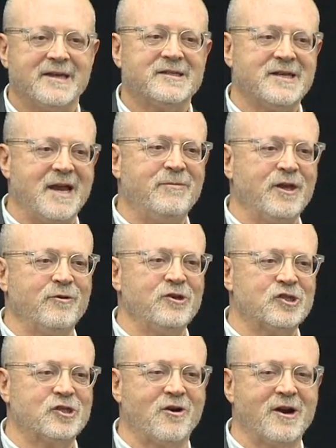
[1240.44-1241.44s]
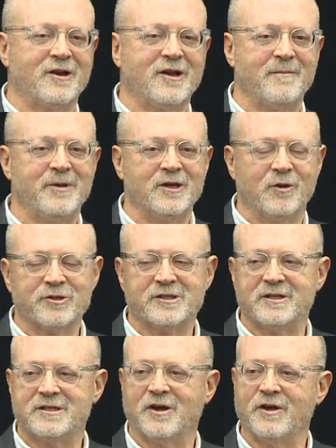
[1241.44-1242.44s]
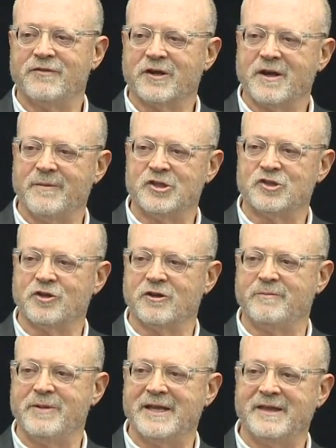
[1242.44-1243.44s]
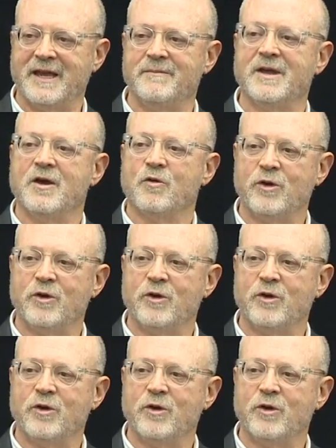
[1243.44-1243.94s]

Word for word: Same thing when you start a company. No one's going to tell you if the company's a good or bad name.